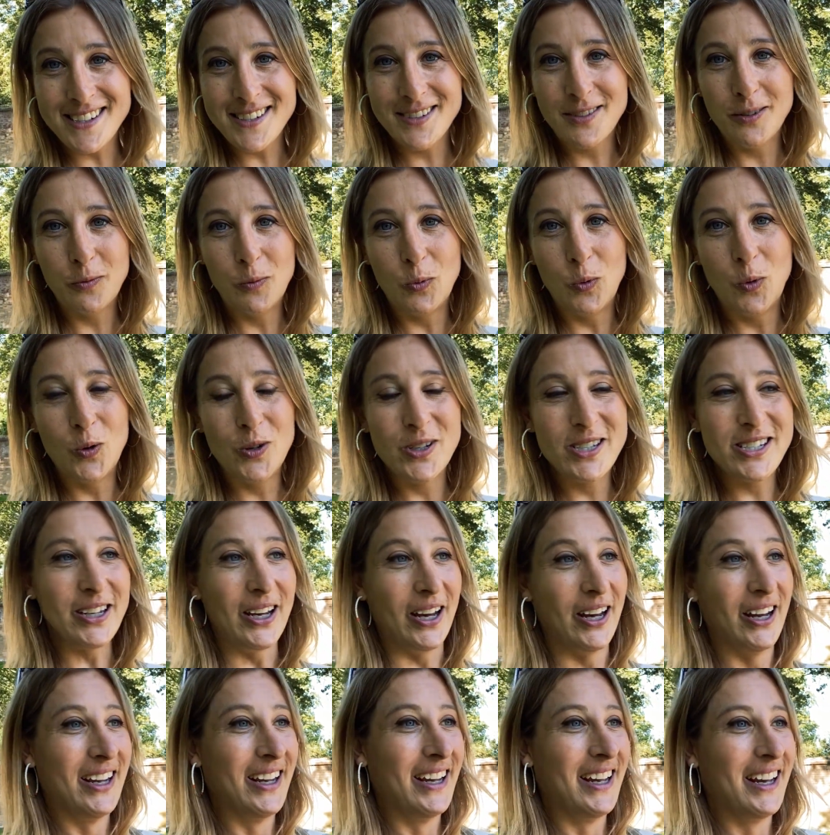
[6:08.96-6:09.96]
to the
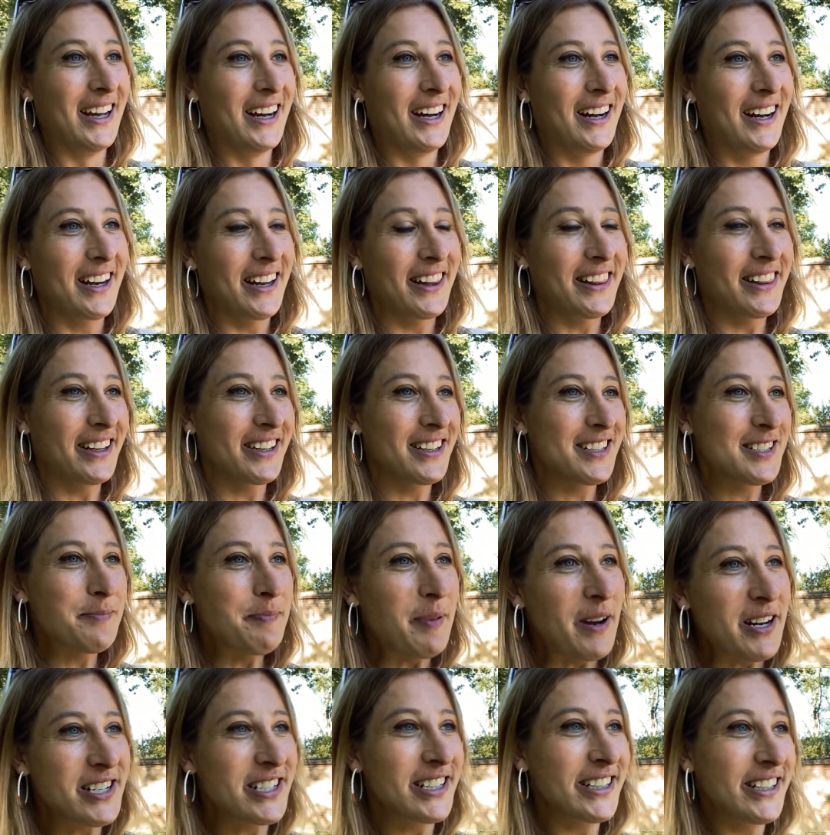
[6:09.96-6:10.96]
water. I think
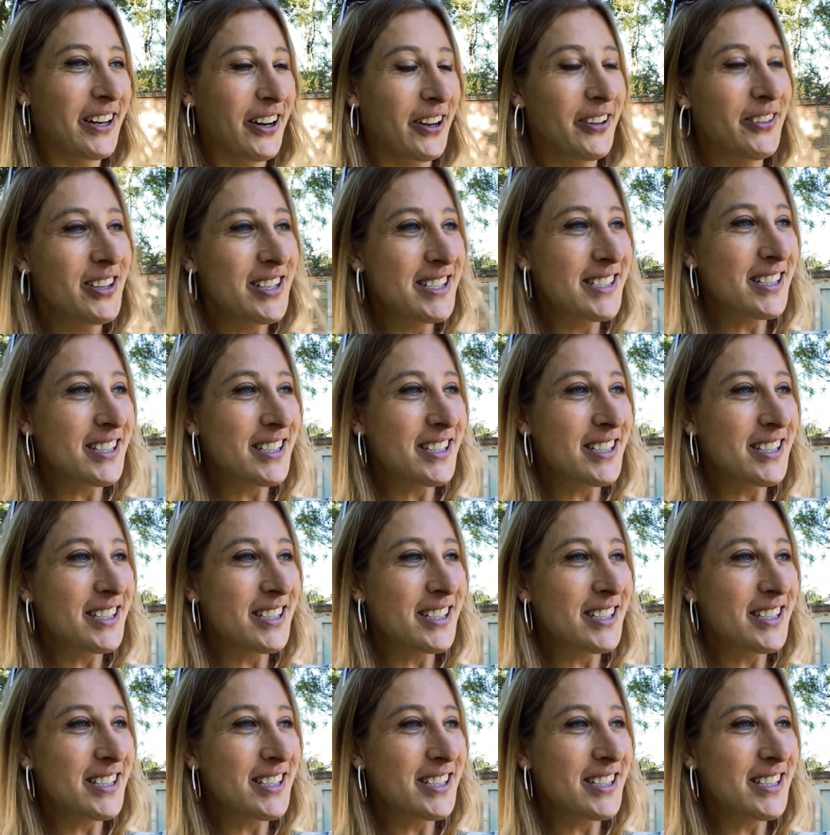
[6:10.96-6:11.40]
especially, in this